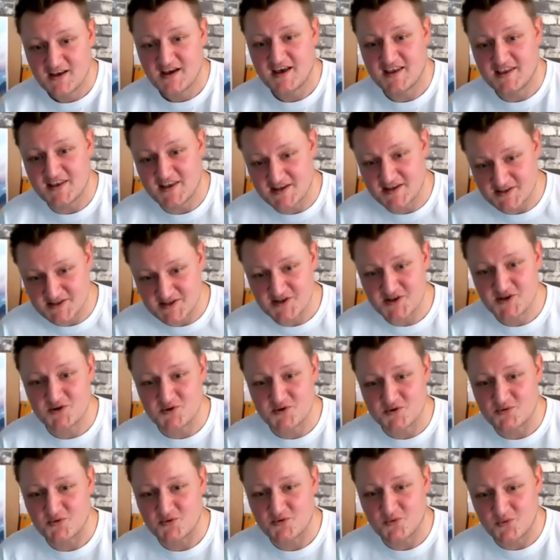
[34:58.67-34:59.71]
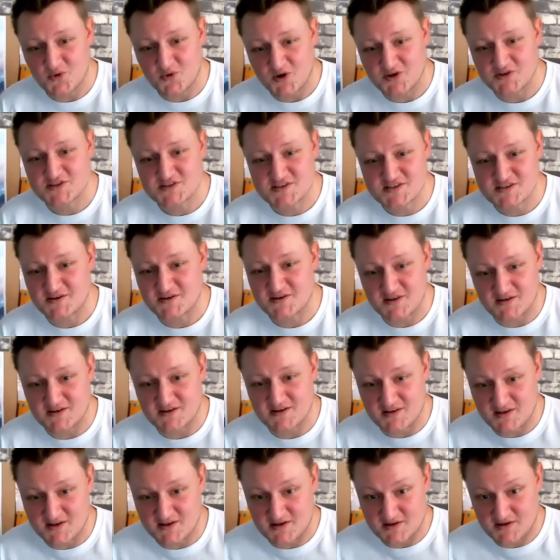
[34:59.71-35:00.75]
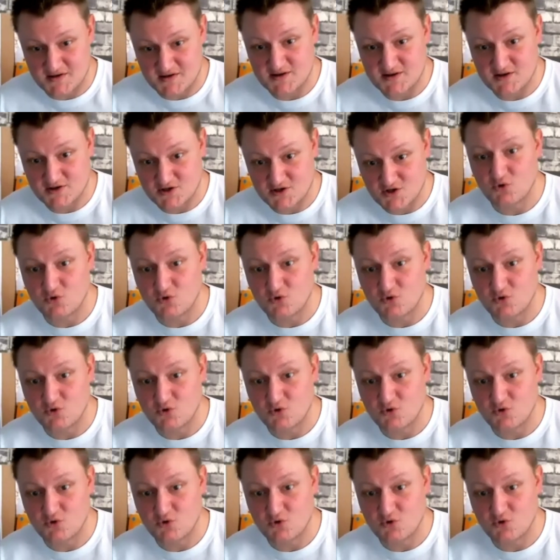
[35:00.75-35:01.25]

and they knew what uh, the, your